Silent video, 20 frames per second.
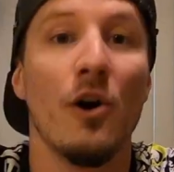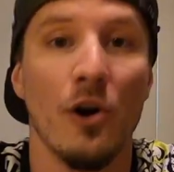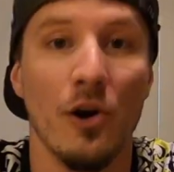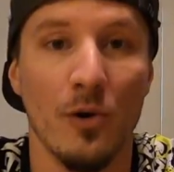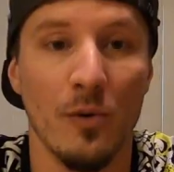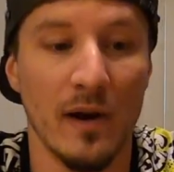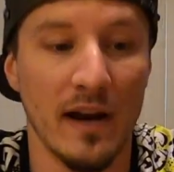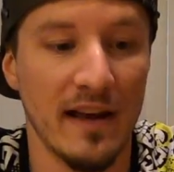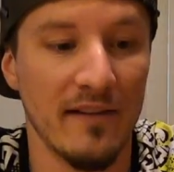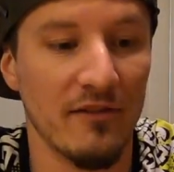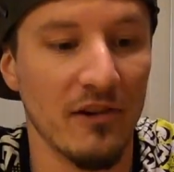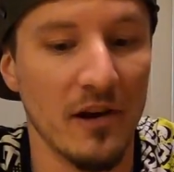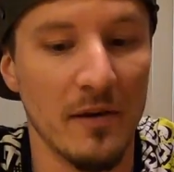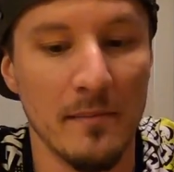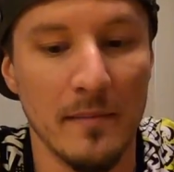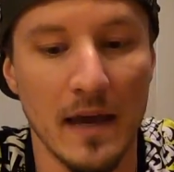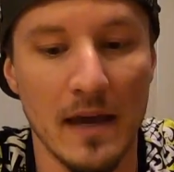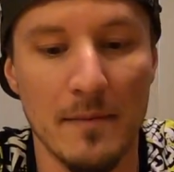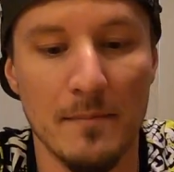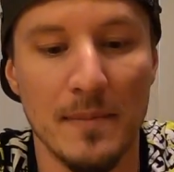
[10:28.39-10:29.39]
or whatever it
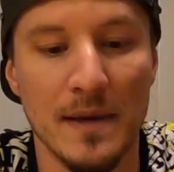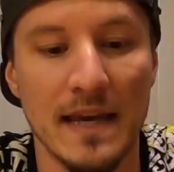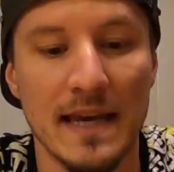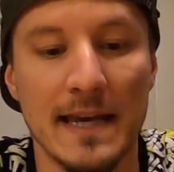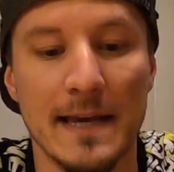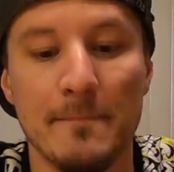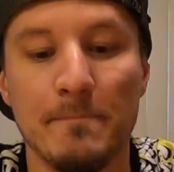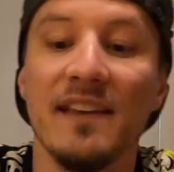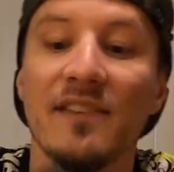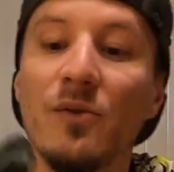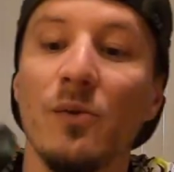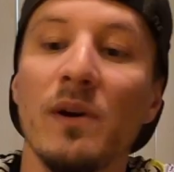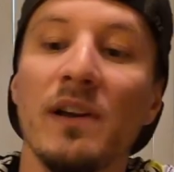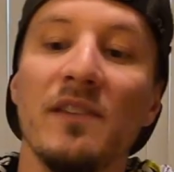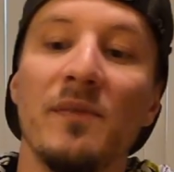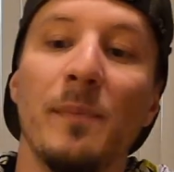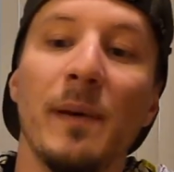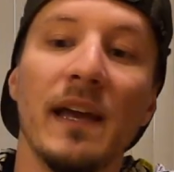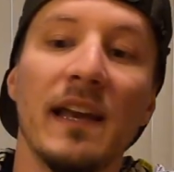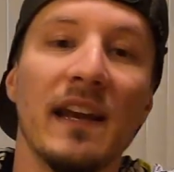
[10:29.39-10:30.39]
may be. This one
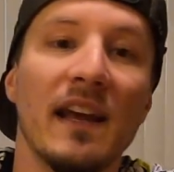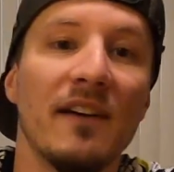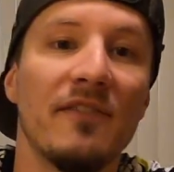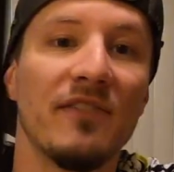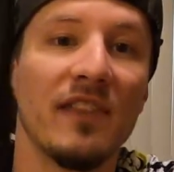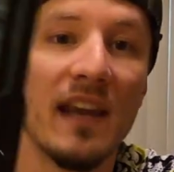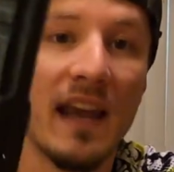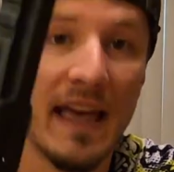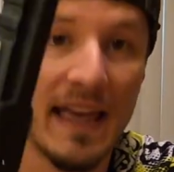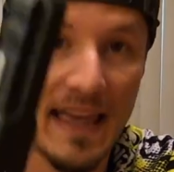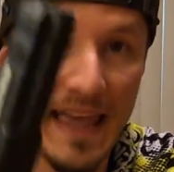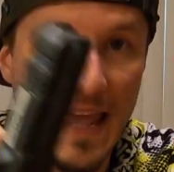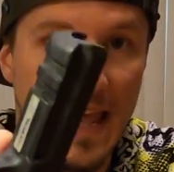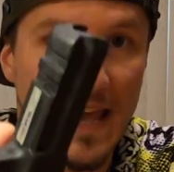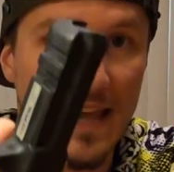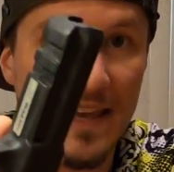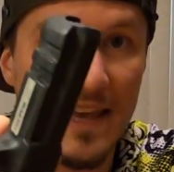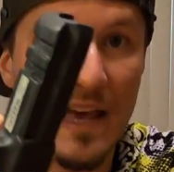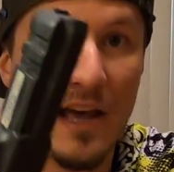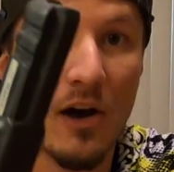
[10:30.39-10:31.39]
is big enough that I
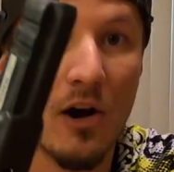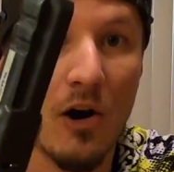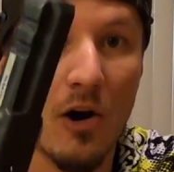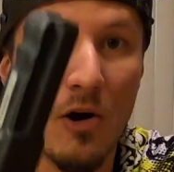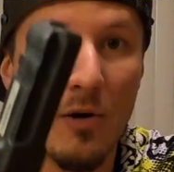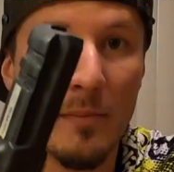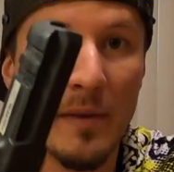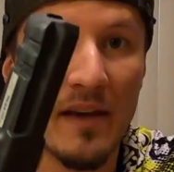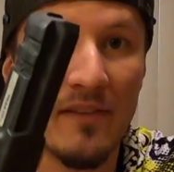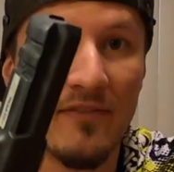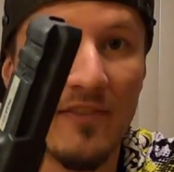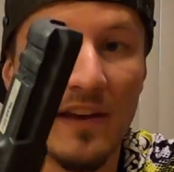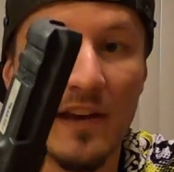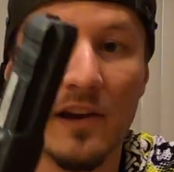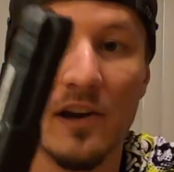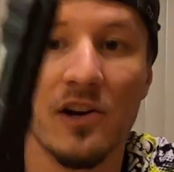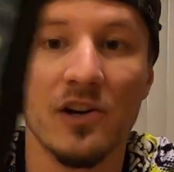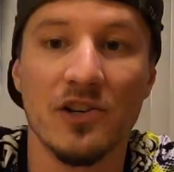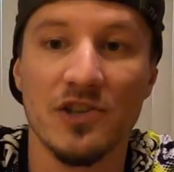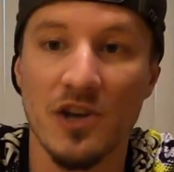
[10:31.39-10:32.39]
can get all my
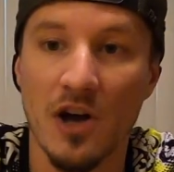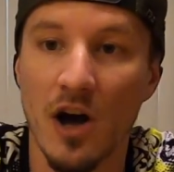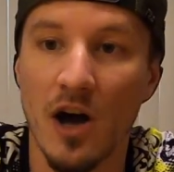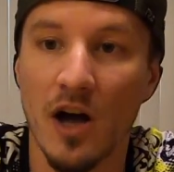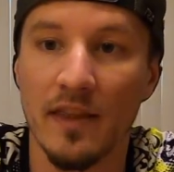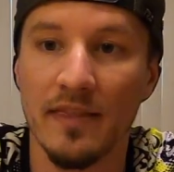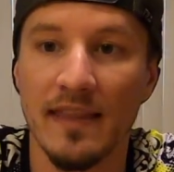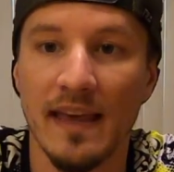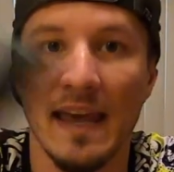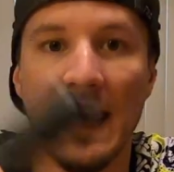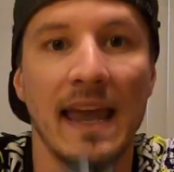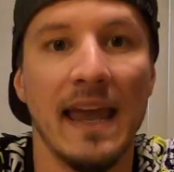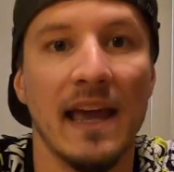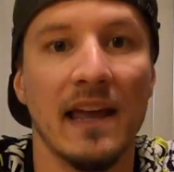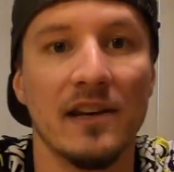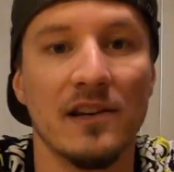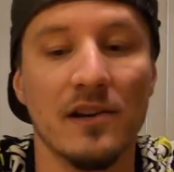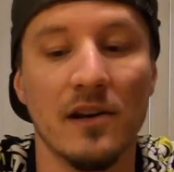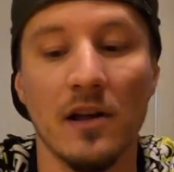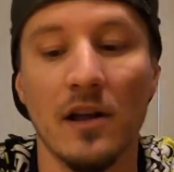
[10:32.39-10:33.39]
fingers on the
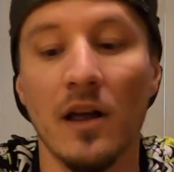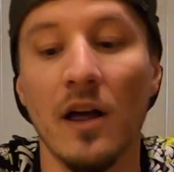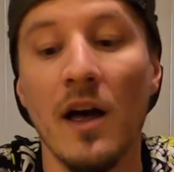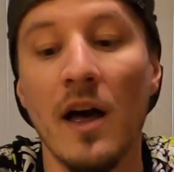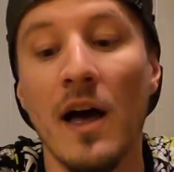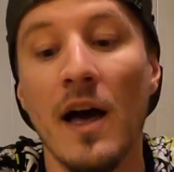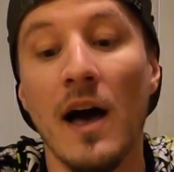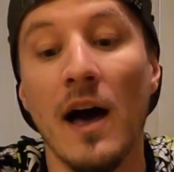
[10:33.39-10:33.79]
handle.